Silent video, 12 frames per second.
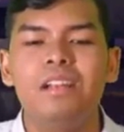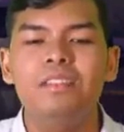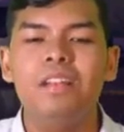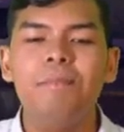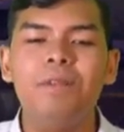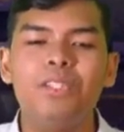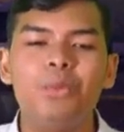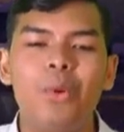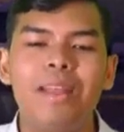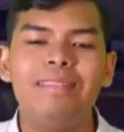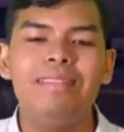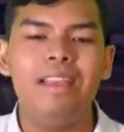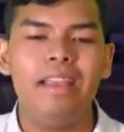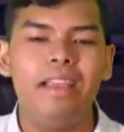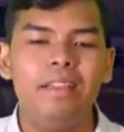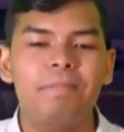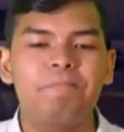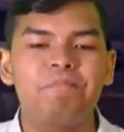Number
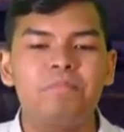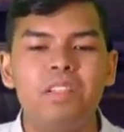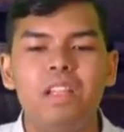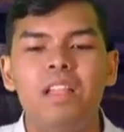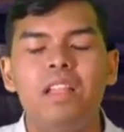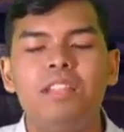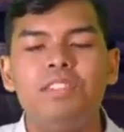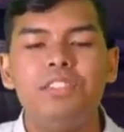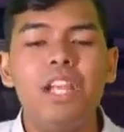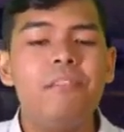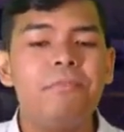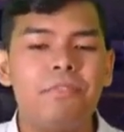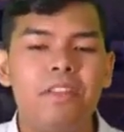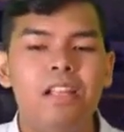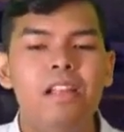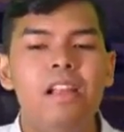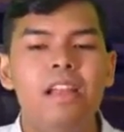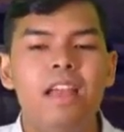twenty-eight.
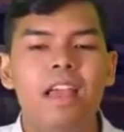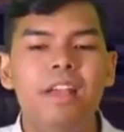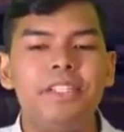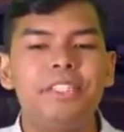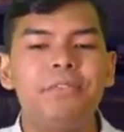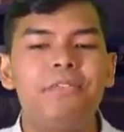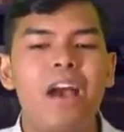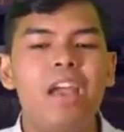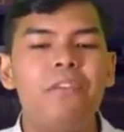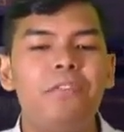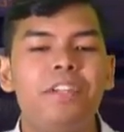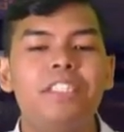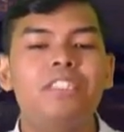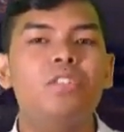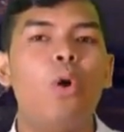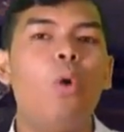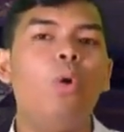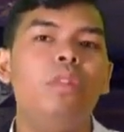Jeffrey is five
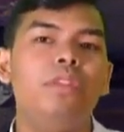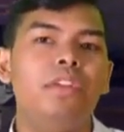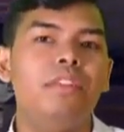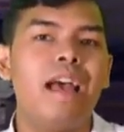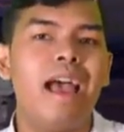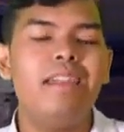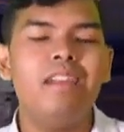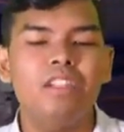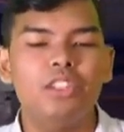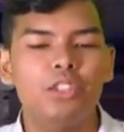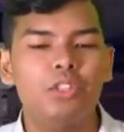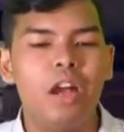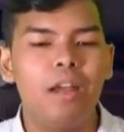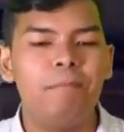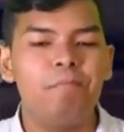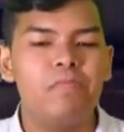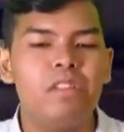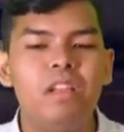years older than
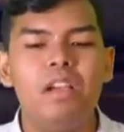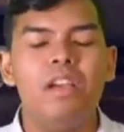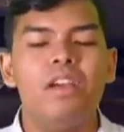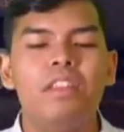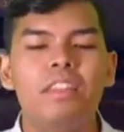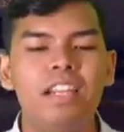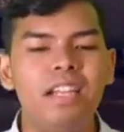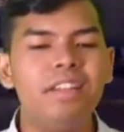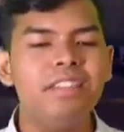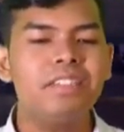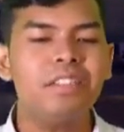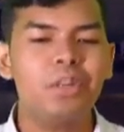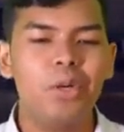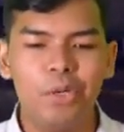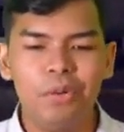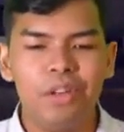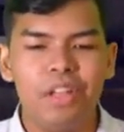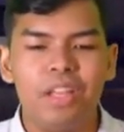Sean. Three years
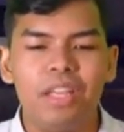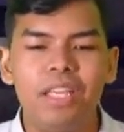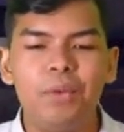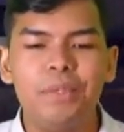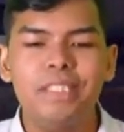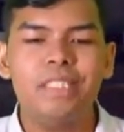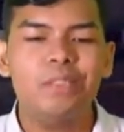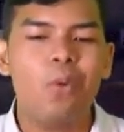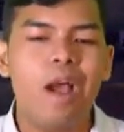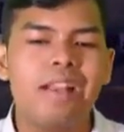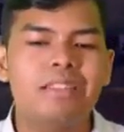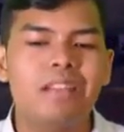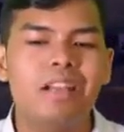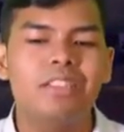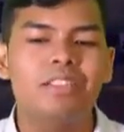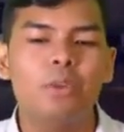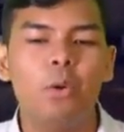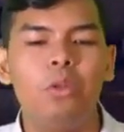ago, he was twice
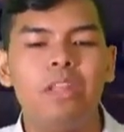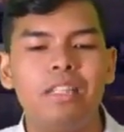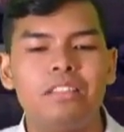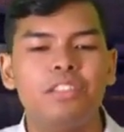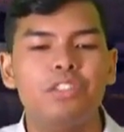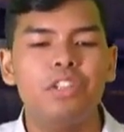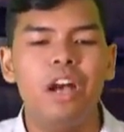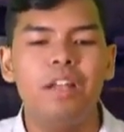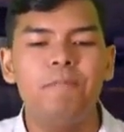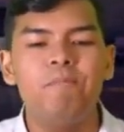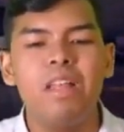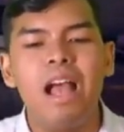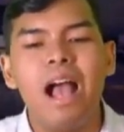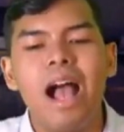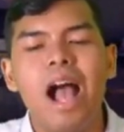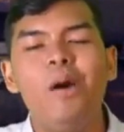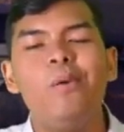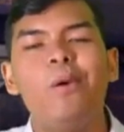as old as Sean.
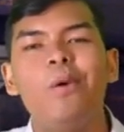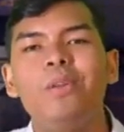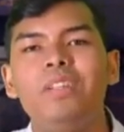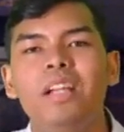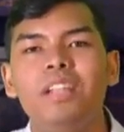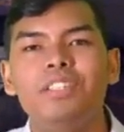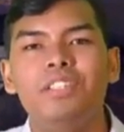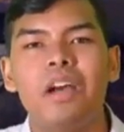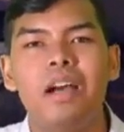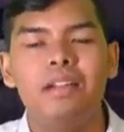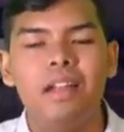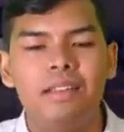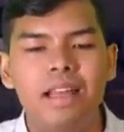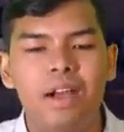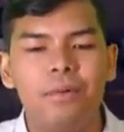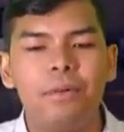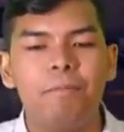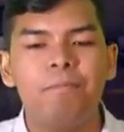How old is Sean
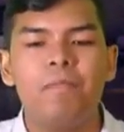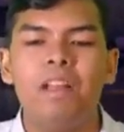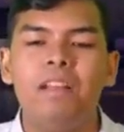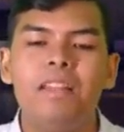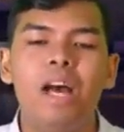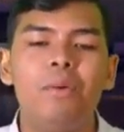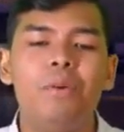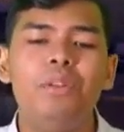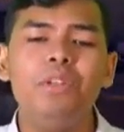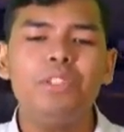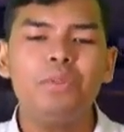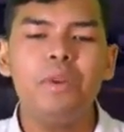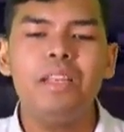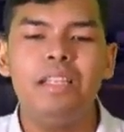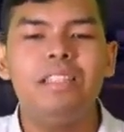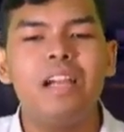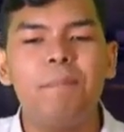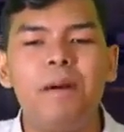now? Now,
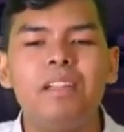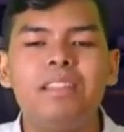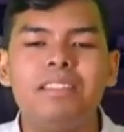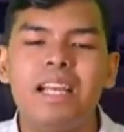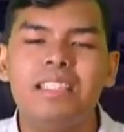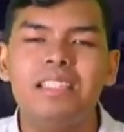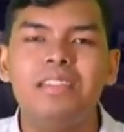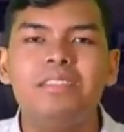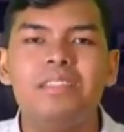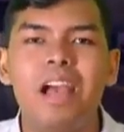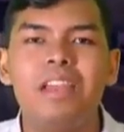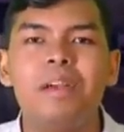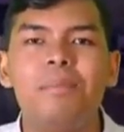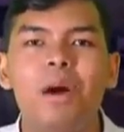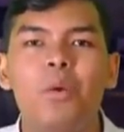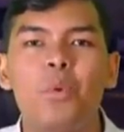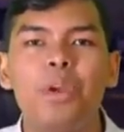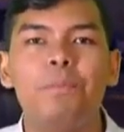usually, kapag nagsasagot tayo ng
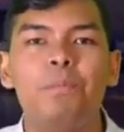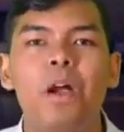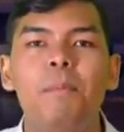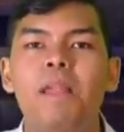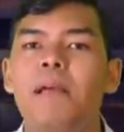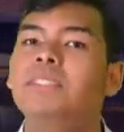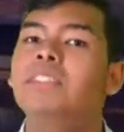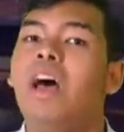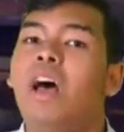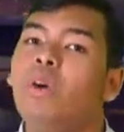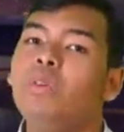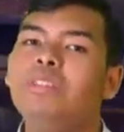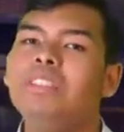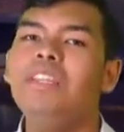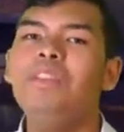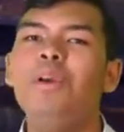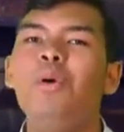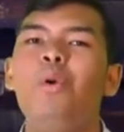mga word problems, kung
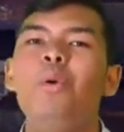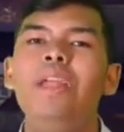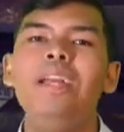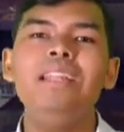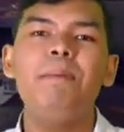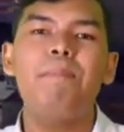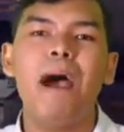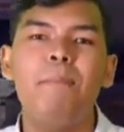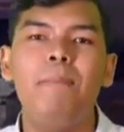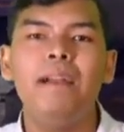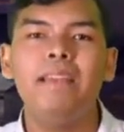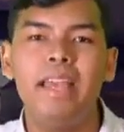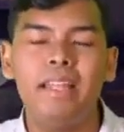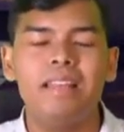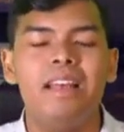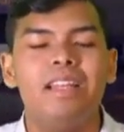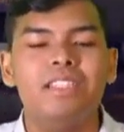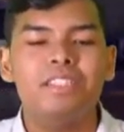sino yung huling nababanggit,
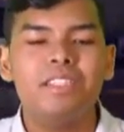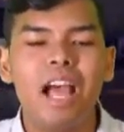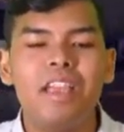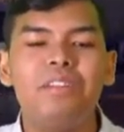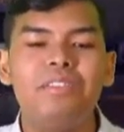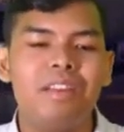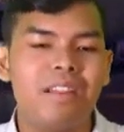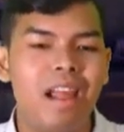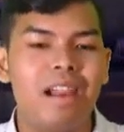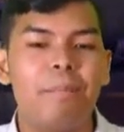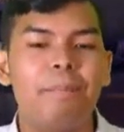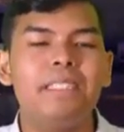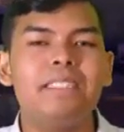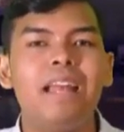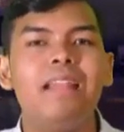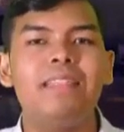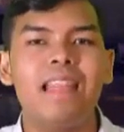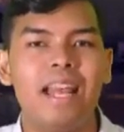siya yung
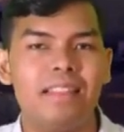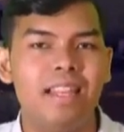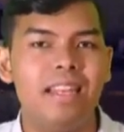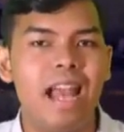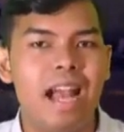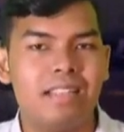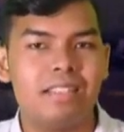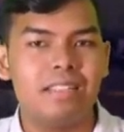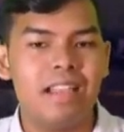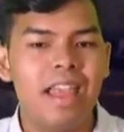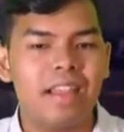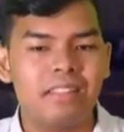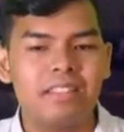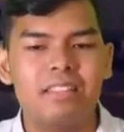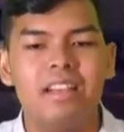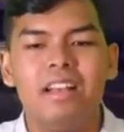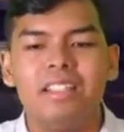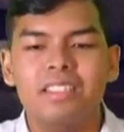nire-represent natin as
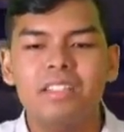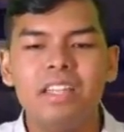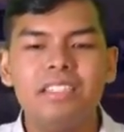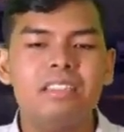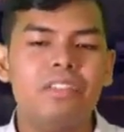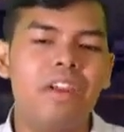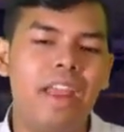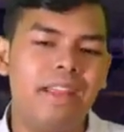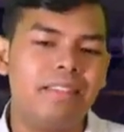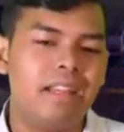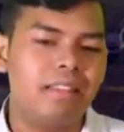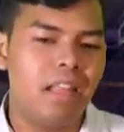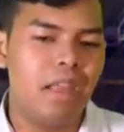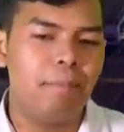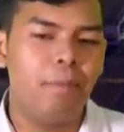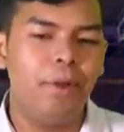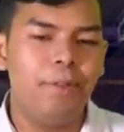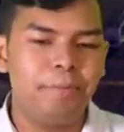X. So, let's create a
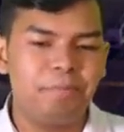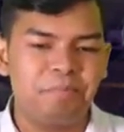table.